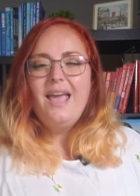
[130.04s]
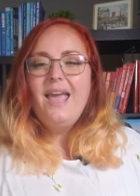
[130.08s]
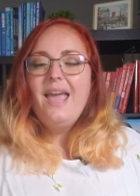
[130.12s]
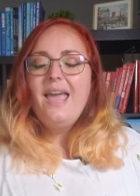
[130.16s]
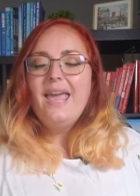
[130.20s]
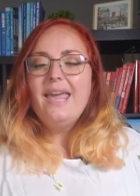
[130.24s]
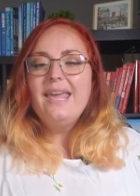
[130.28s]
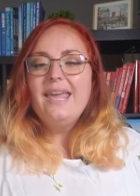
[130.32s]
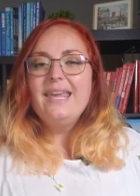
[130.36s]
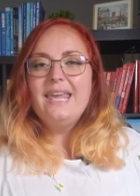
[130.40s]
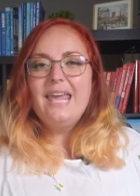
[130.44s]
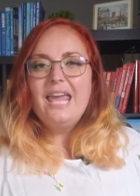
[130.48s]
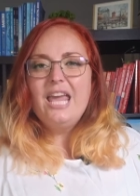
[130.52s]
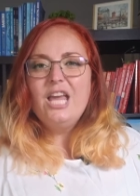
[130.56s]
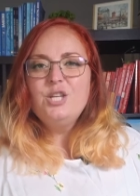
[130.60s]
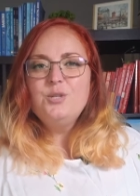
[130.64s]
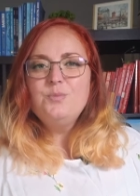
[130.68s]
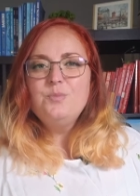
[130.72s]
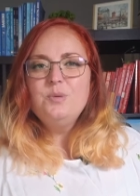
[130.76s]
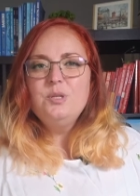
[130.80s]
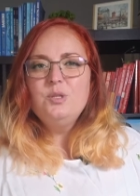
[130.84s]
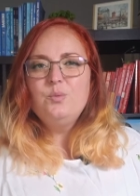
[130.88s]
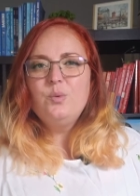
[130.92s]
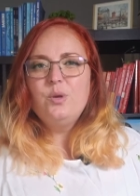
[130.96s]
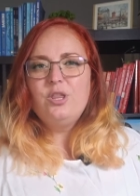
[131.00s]

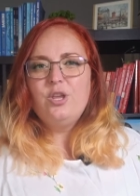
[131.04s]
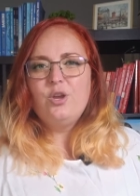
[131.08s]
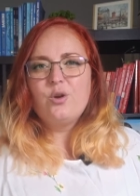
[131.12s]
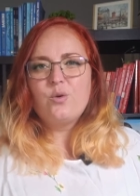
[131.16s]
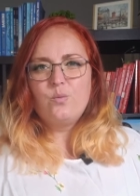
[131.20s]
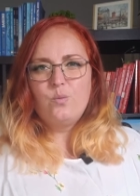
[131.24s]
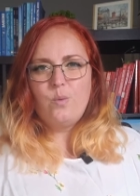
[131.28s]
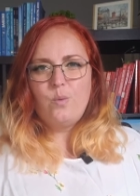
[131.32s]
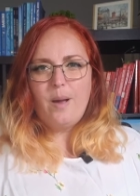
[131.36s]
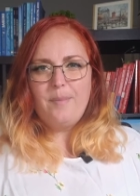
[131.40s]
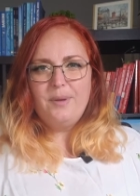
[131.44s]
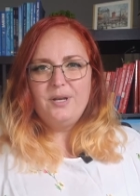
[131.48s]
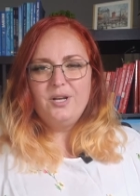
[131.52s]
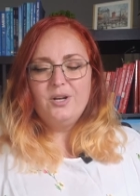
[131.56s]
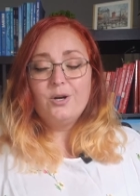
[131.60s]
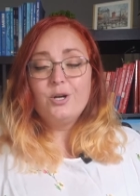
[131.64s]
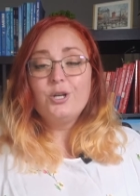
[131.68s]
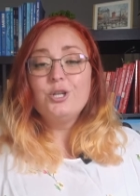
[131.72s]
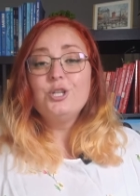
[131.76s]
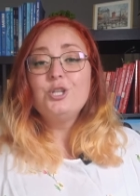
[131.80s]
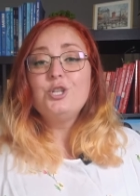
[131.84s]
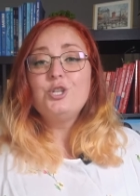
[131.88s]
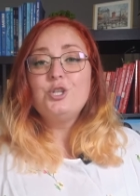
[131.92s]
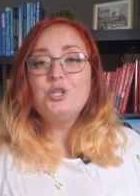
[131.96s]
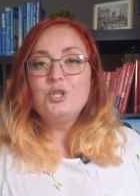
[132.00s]
Engagement with your
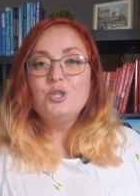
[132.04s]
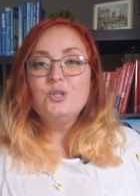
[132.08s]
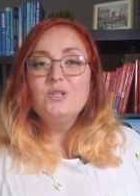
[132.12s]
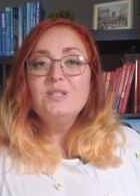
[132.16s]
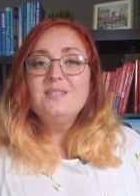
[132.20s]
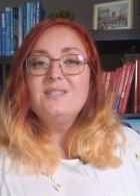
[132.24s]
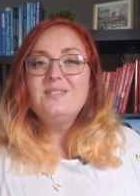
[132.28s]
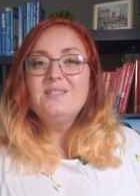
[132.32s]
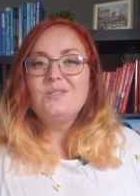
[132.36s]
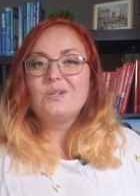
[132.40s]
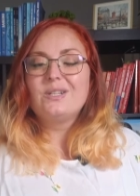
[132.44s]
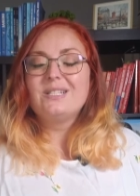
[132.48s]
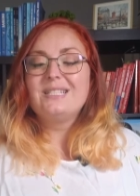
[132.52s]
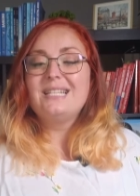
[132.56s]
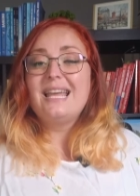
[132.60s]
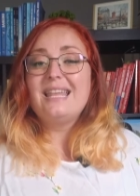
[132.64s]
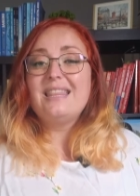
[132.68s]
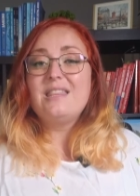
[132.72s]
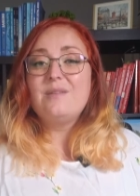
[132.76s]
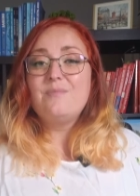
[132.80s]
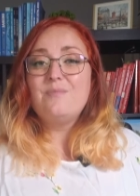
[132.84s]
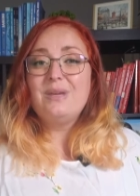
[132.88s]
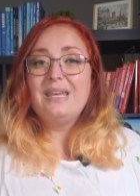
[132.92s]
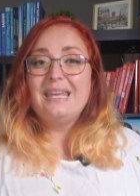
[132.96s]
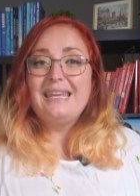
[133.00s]
webinar shouldn't start at
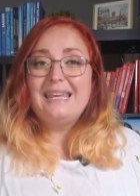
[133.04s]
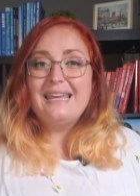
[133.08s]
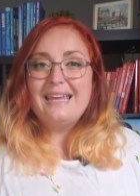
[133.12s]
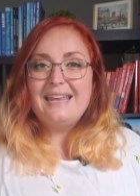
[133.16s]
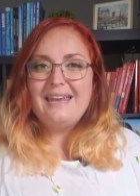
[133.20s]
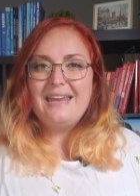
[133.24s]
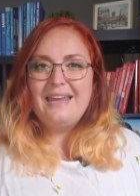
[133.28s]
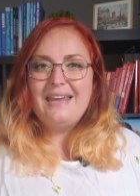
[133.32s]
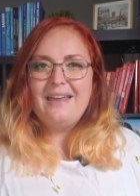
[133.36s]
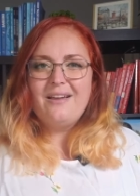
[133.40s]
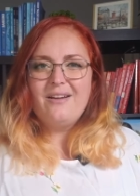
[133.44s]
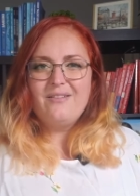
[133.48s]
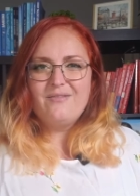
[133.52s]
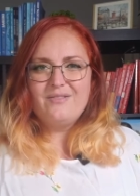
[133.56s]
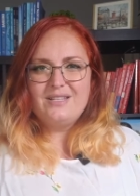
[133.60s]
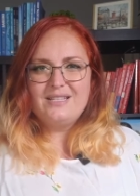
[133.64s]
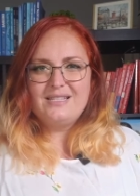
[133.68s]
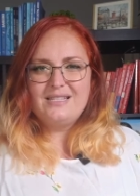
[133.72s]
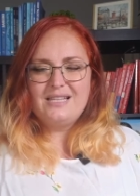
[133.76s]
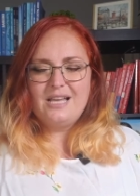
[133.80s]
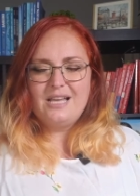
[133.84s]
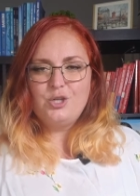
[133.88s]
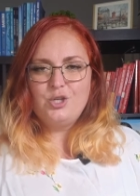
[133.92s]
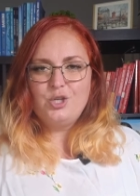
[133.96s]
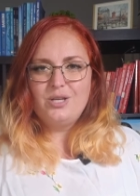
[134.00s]
the beginning of the
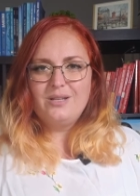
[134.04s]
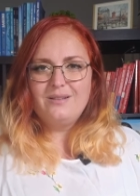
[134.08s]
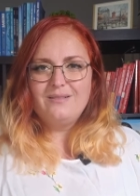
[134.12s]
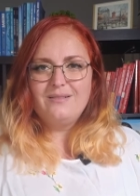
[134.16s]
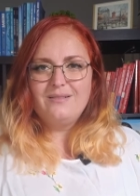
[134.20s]
session.